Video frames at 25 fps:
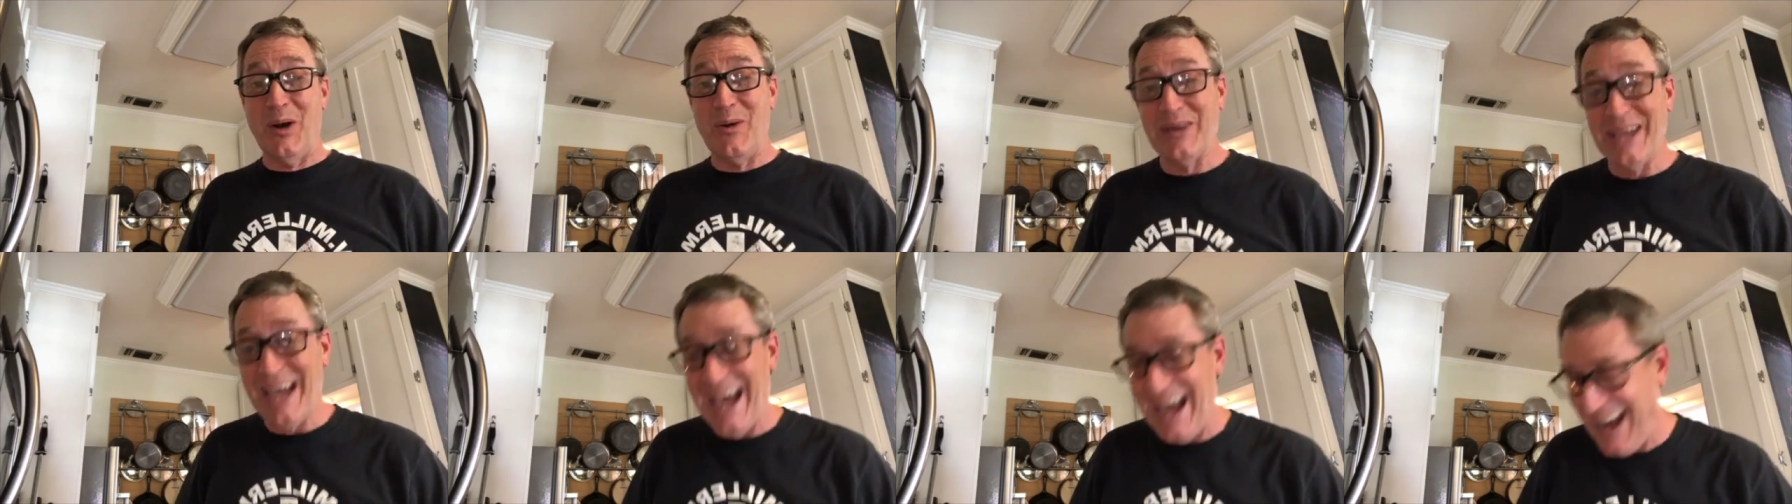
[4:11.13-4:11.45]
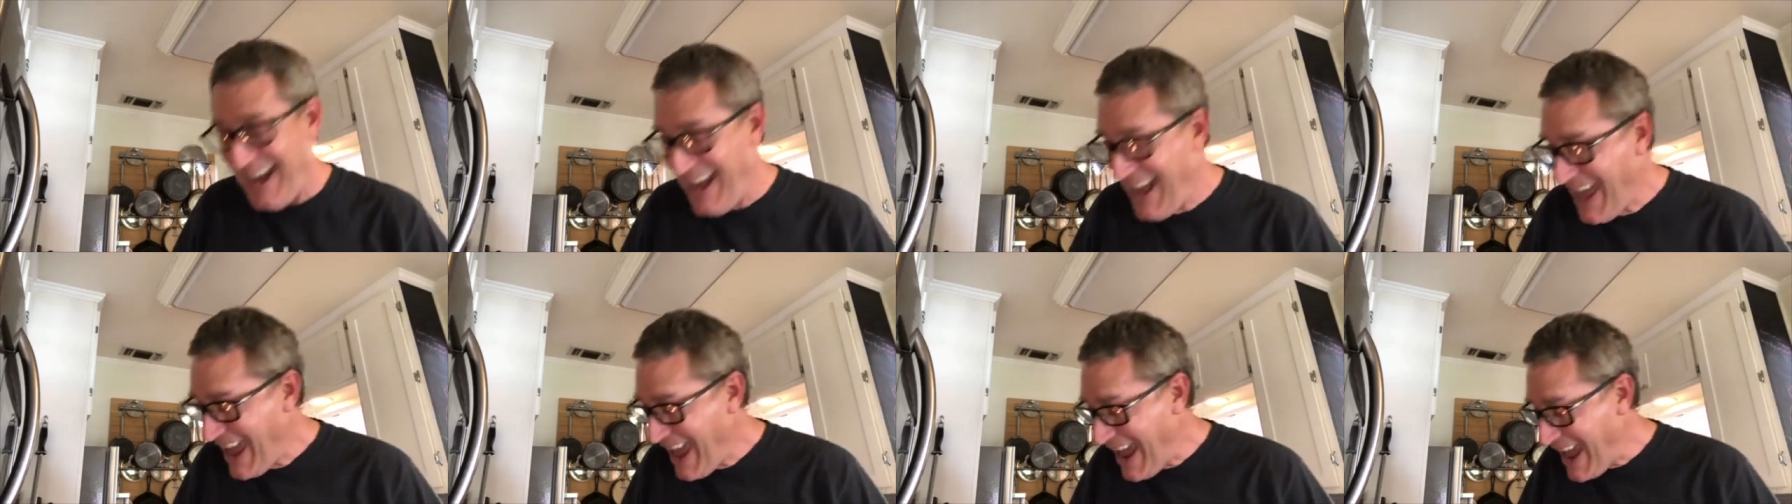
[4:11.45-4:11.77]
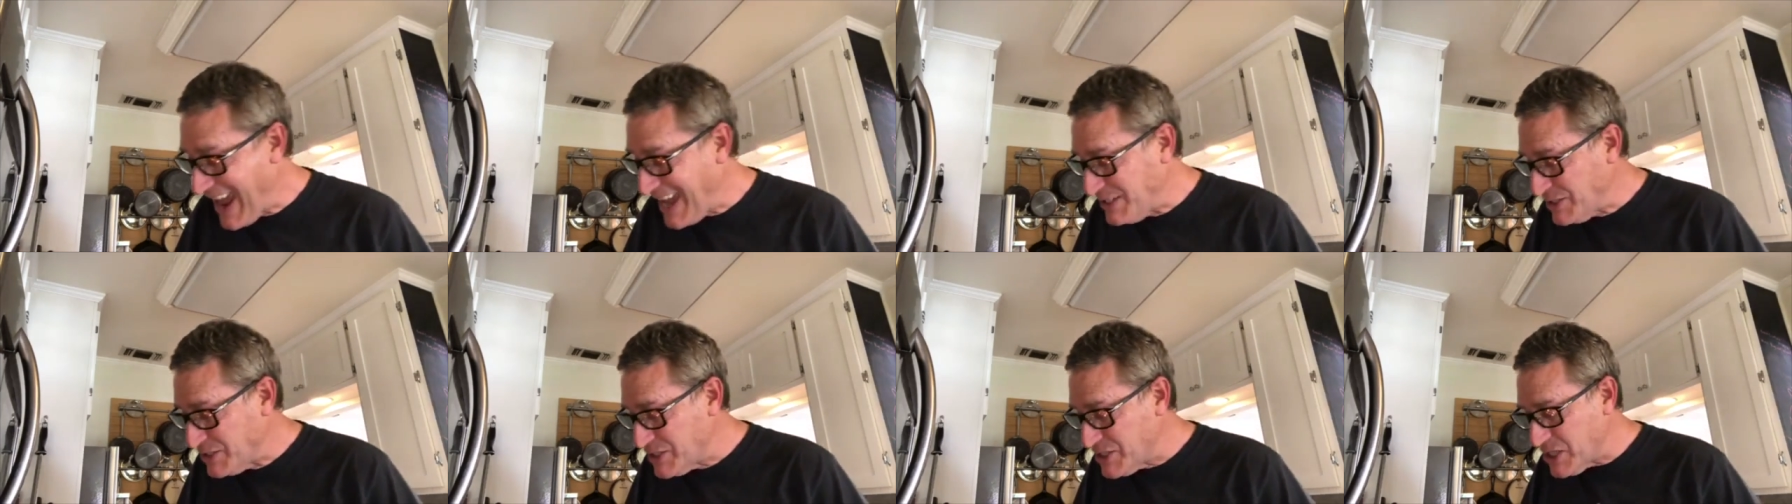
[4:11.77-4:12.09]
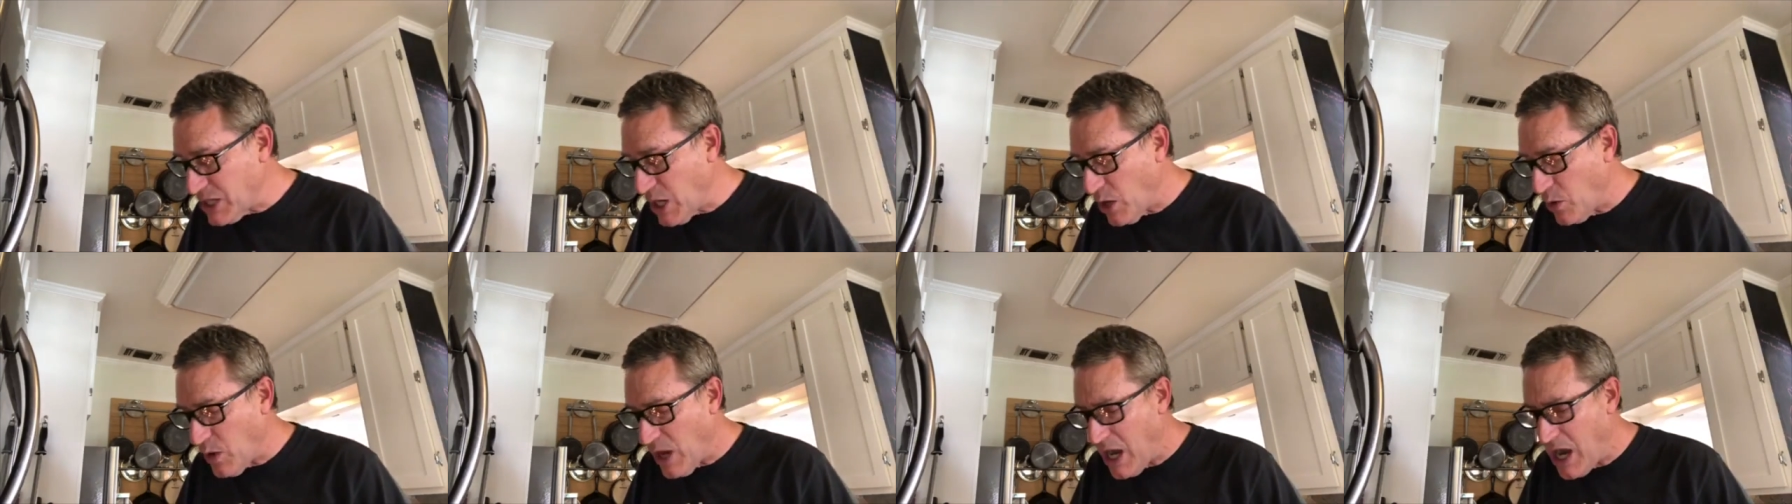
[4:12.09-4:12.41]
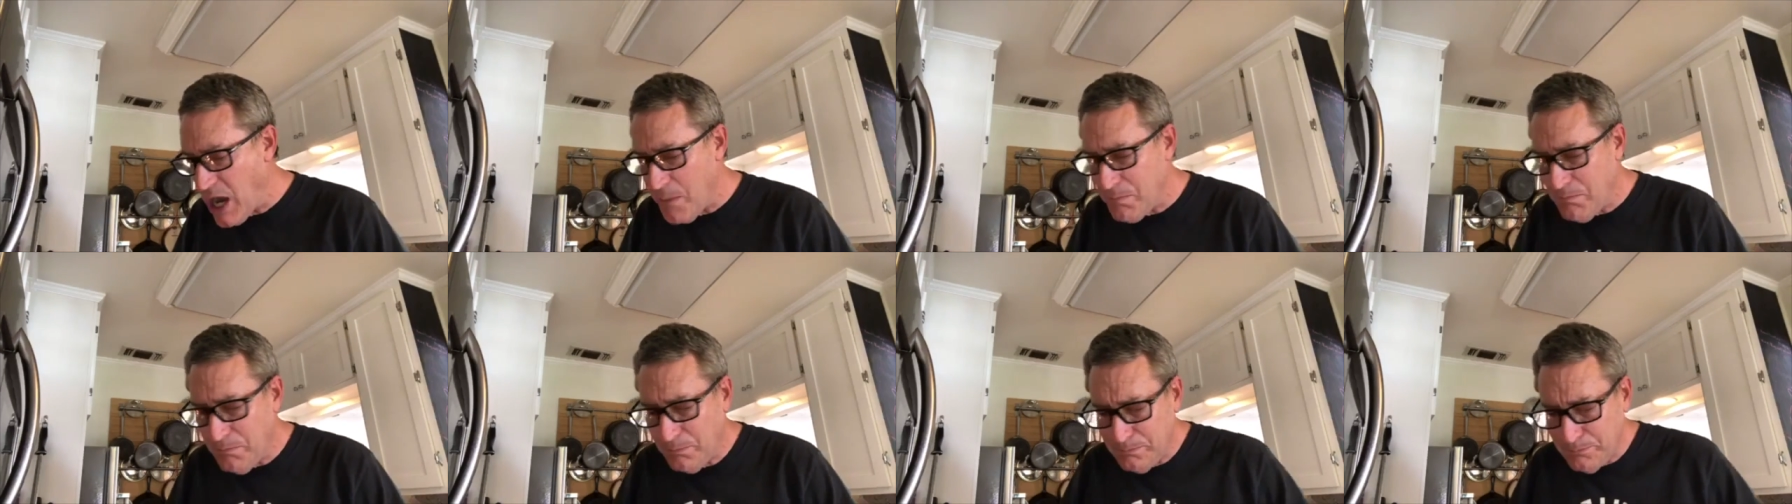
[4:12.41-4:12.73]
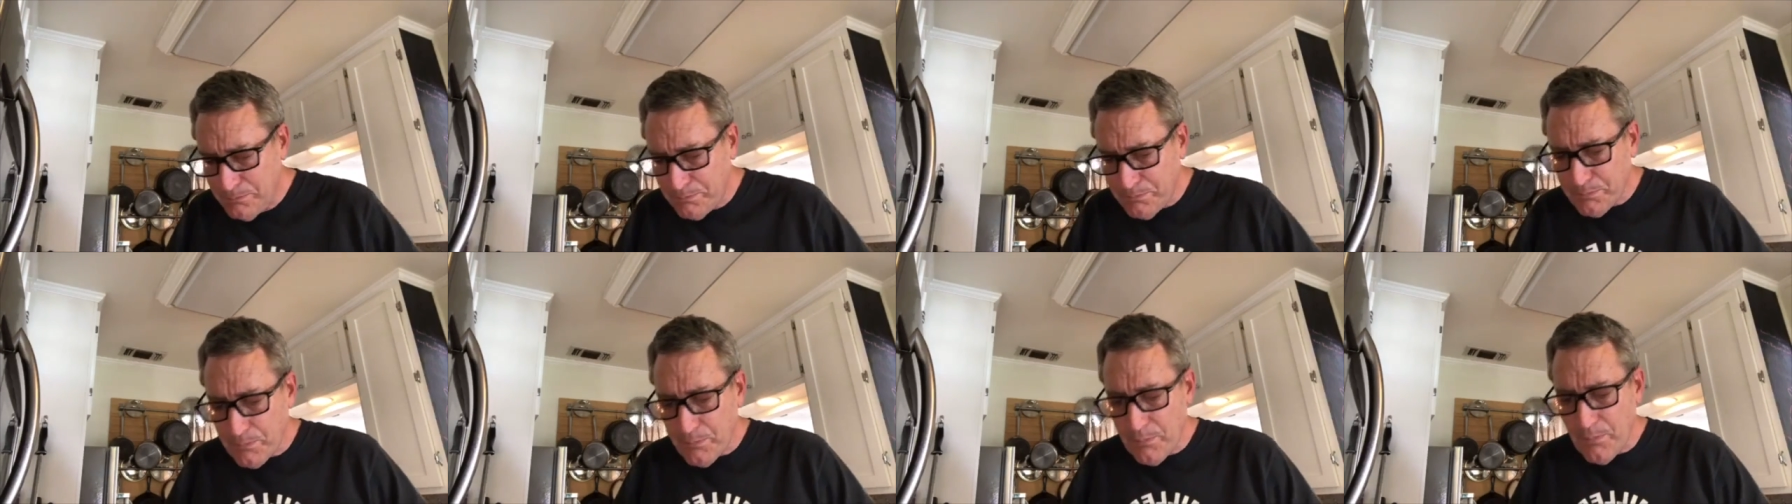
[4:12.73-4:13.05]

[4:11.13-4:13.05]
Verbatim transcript: okay? And so, um...